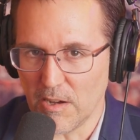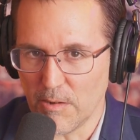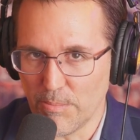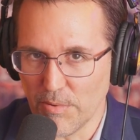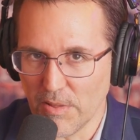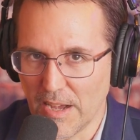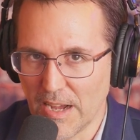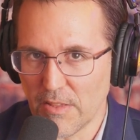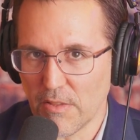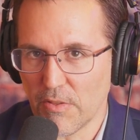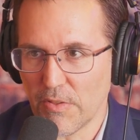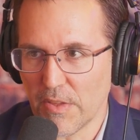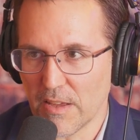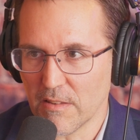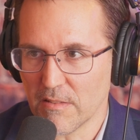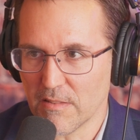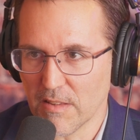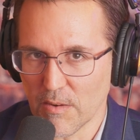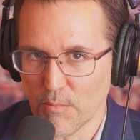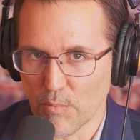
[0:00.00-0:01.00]
apply the
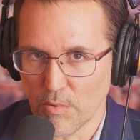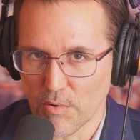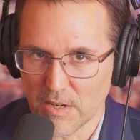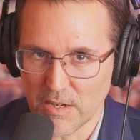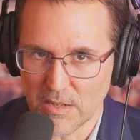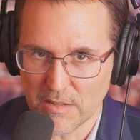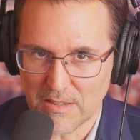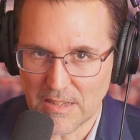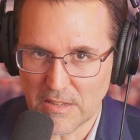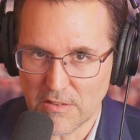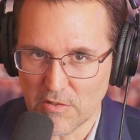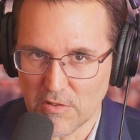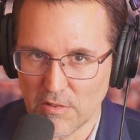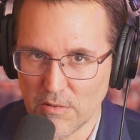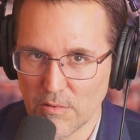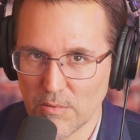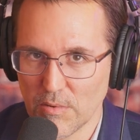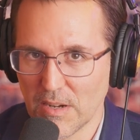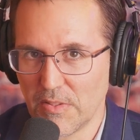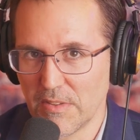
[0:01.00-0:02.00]
things that we're going to teach
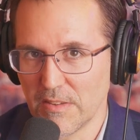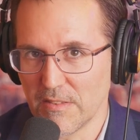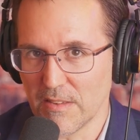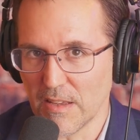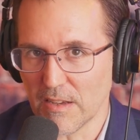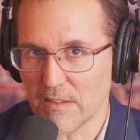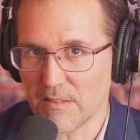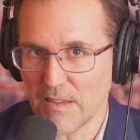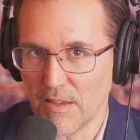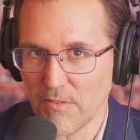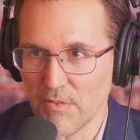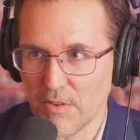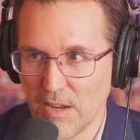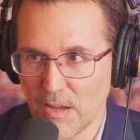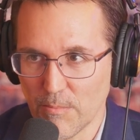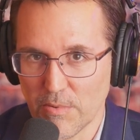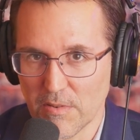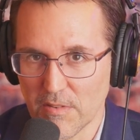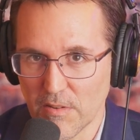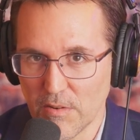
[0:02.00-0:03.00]
you in these next 7
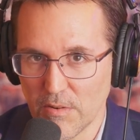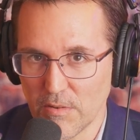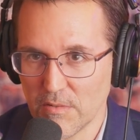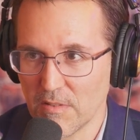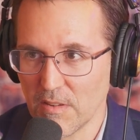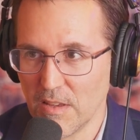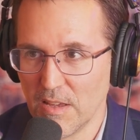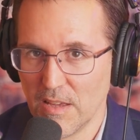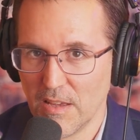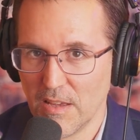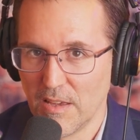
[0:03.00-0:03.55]
episodes